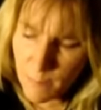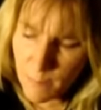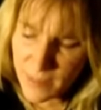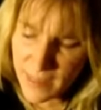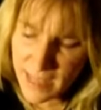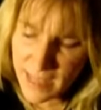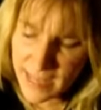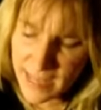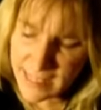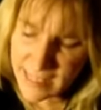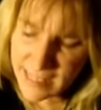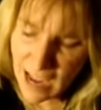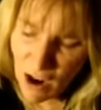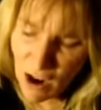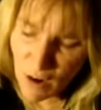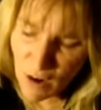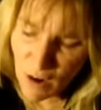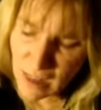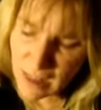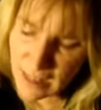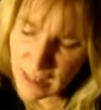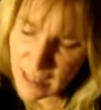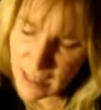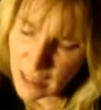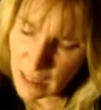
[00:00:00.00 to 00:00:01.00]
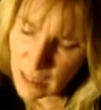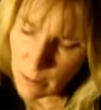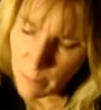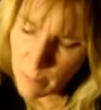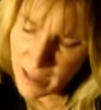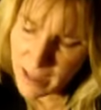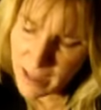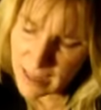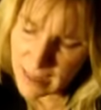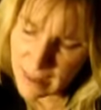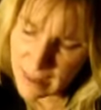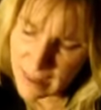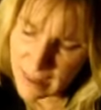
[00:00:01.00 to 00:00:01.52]
These are a little
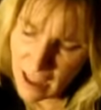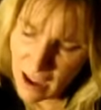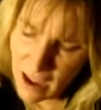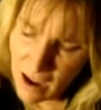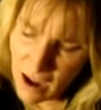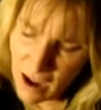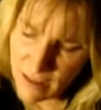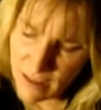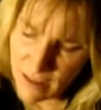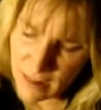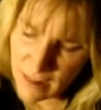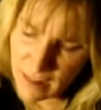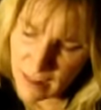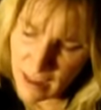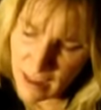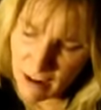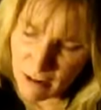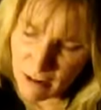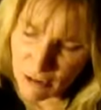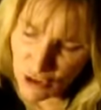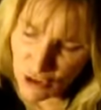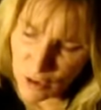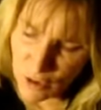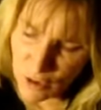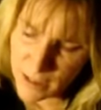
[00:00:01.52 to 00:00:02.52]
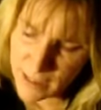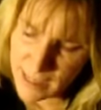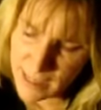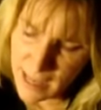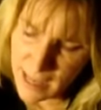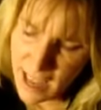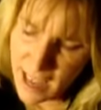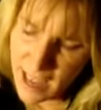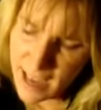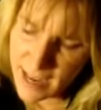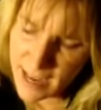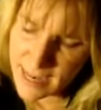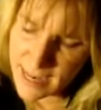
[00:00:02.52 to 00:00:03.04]
bit on the larger
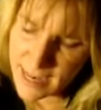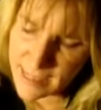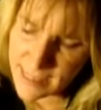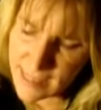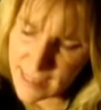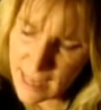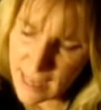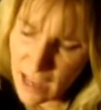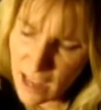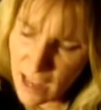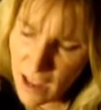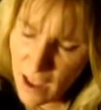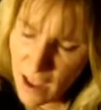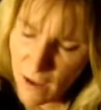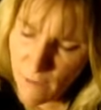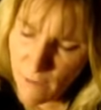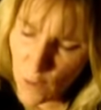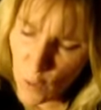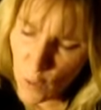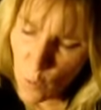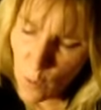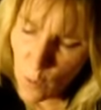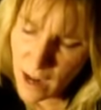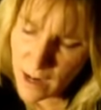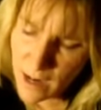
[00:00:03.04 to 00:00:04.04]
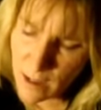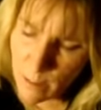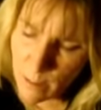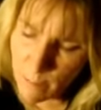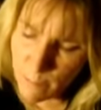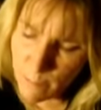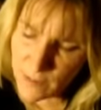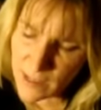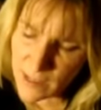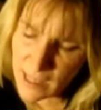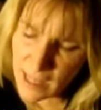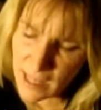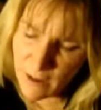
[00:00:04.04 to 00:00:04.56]
size. If you want them
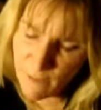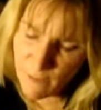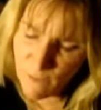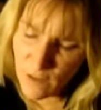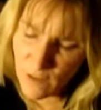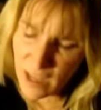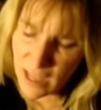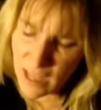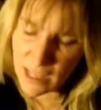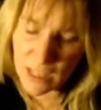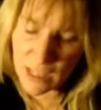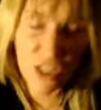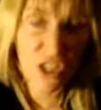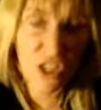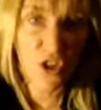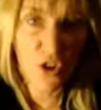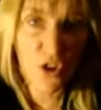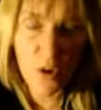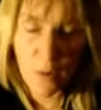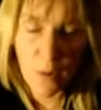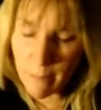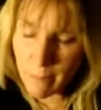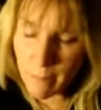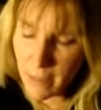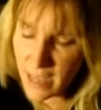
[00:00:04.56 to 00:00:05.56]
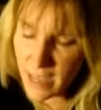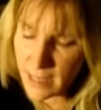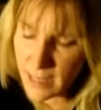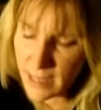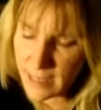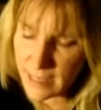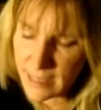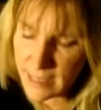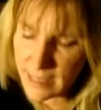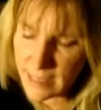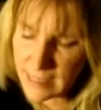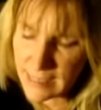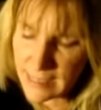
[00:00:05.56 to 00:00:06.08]
to like fit into your
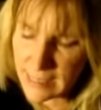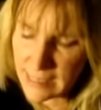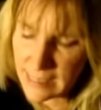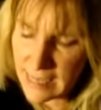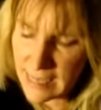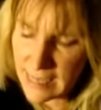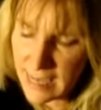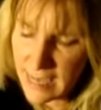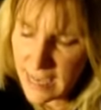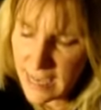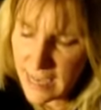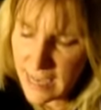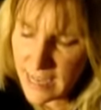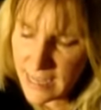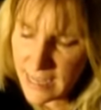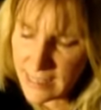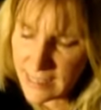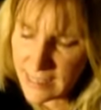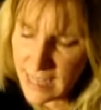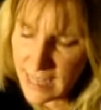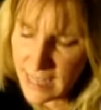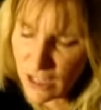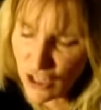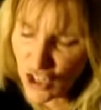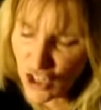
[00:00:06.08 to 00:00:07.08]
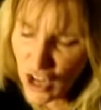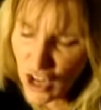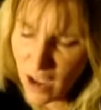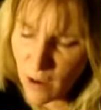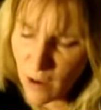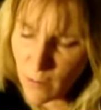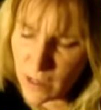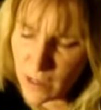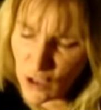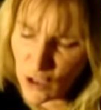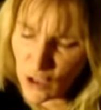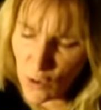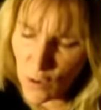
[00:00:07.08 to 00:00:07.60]
mittens and such, I
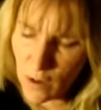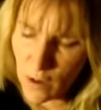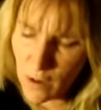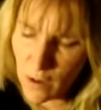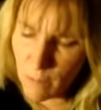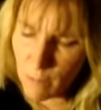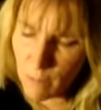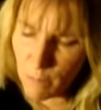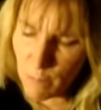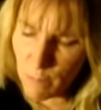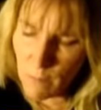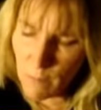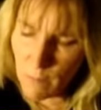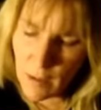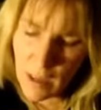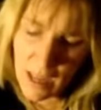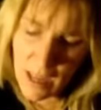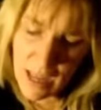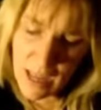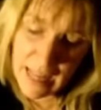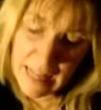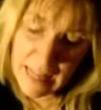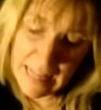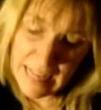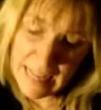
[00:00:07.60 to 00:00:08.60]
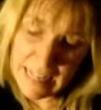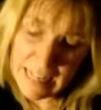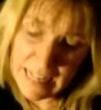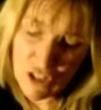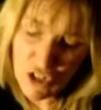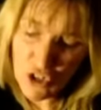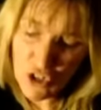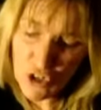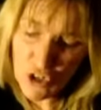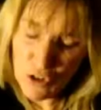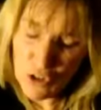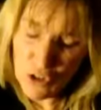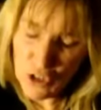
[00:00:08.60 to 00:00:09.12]
would do them an
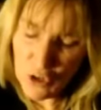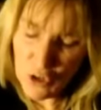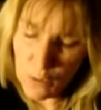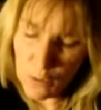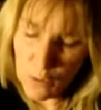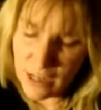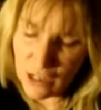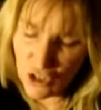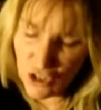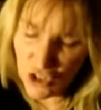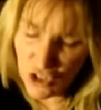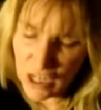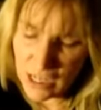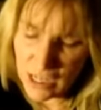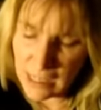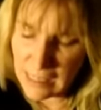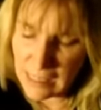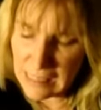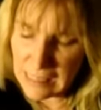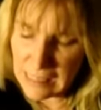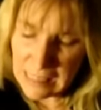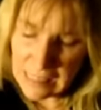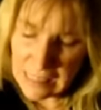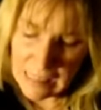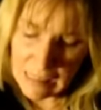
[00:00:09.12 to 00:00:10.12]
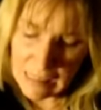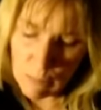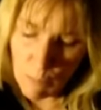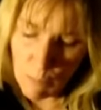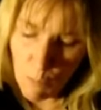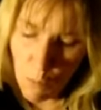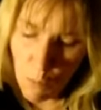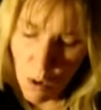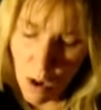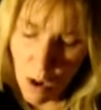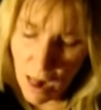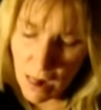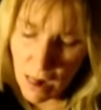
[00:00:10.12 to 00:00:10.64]
inch or 2 inches
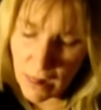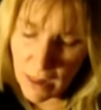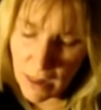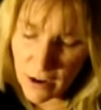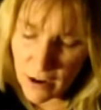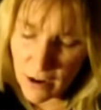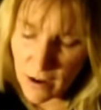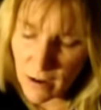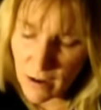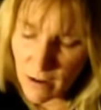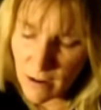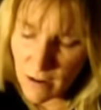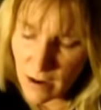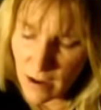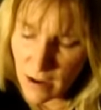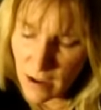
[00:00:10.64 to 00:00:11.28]
smaller.